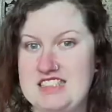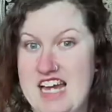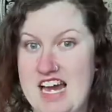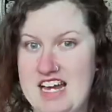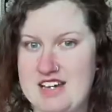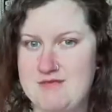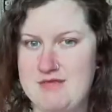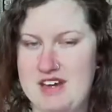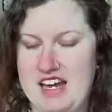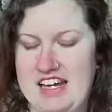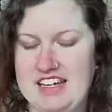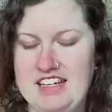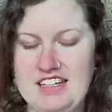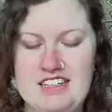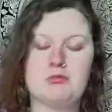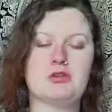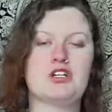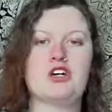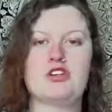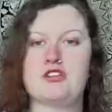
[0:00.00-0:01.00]
Yay me.
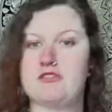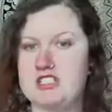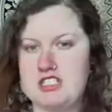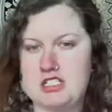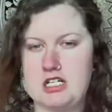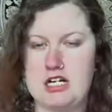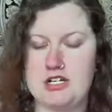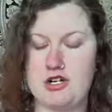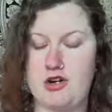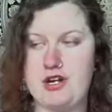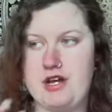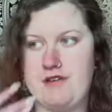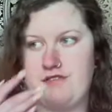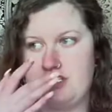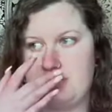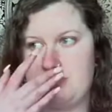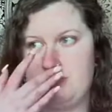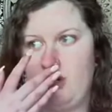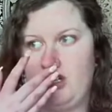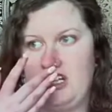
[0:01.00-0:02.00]
But no, the reason I don't have
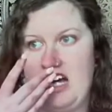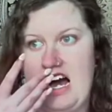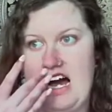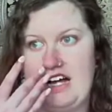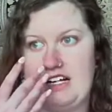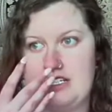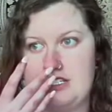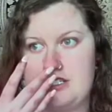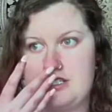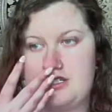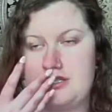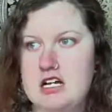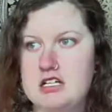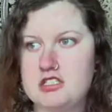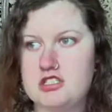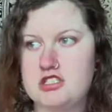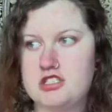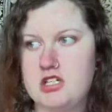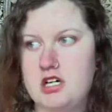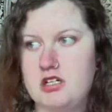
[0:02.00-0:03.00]
a smaller artist
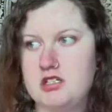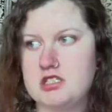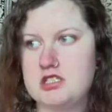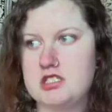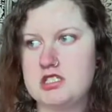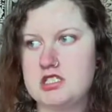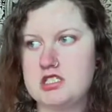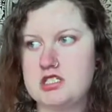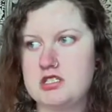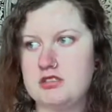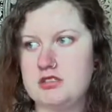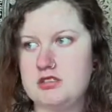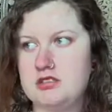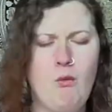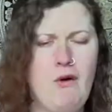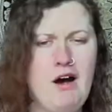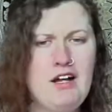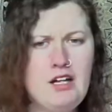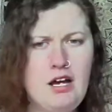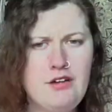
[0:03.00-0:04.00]
is because,
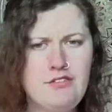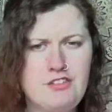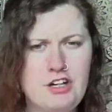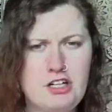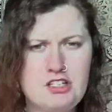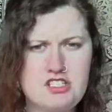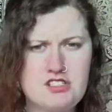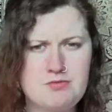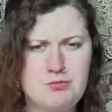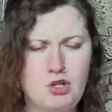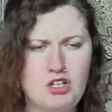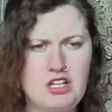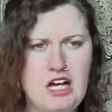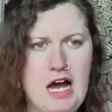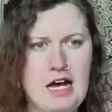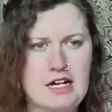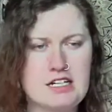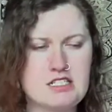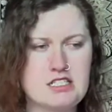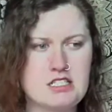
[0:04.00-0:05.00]
one, I've found smaller
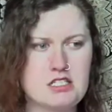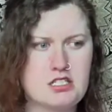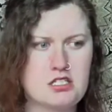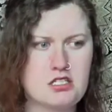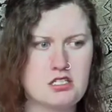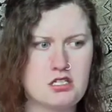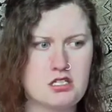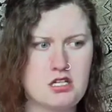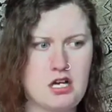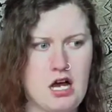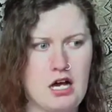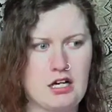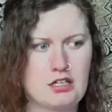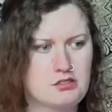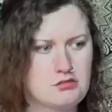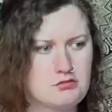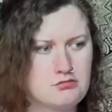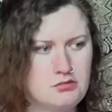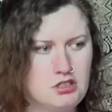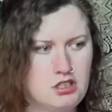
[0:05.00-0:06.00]
artists
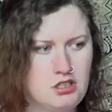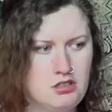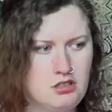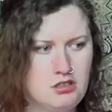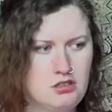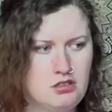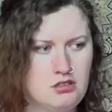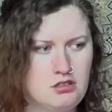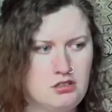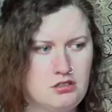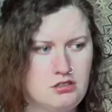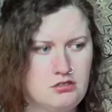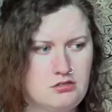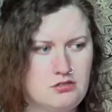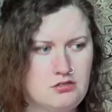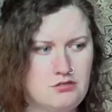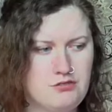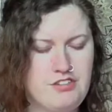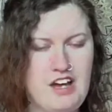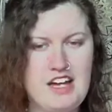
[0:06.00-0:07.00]
are
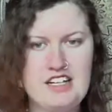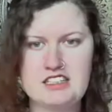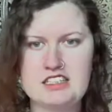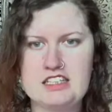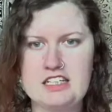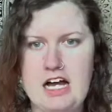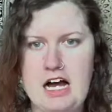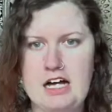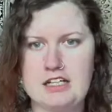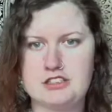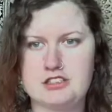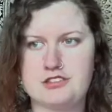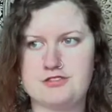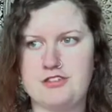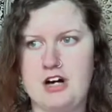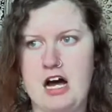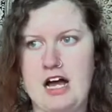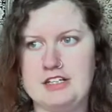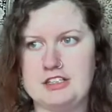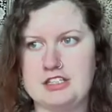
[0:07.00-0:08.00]
vaguely hard to
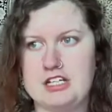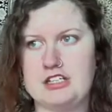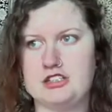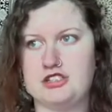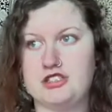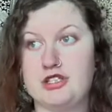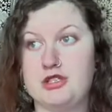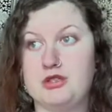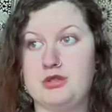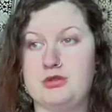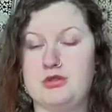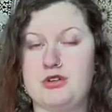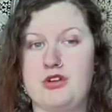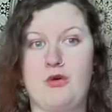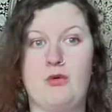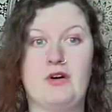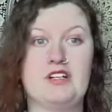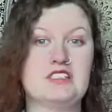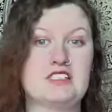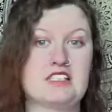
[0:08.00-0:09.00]
find, and two,
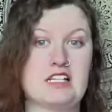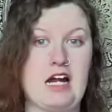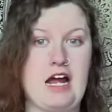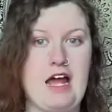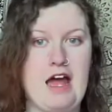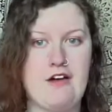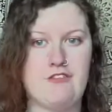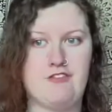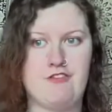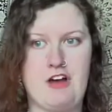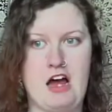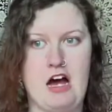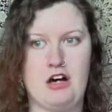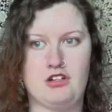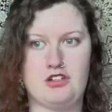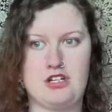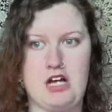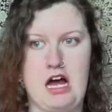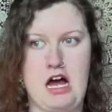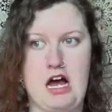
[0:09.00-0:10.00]
the ones that I have
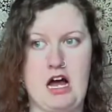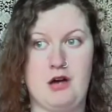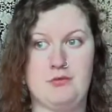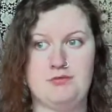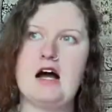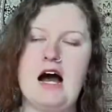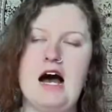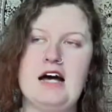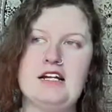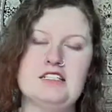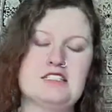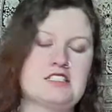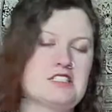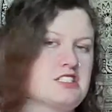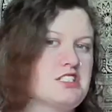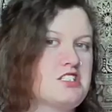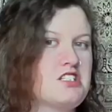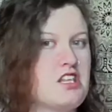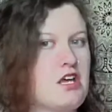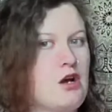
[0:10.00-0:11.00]
found are
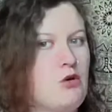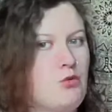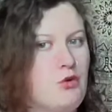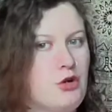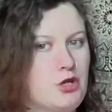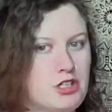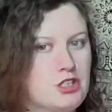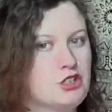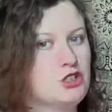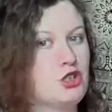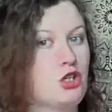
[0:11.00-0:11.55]
artists that work in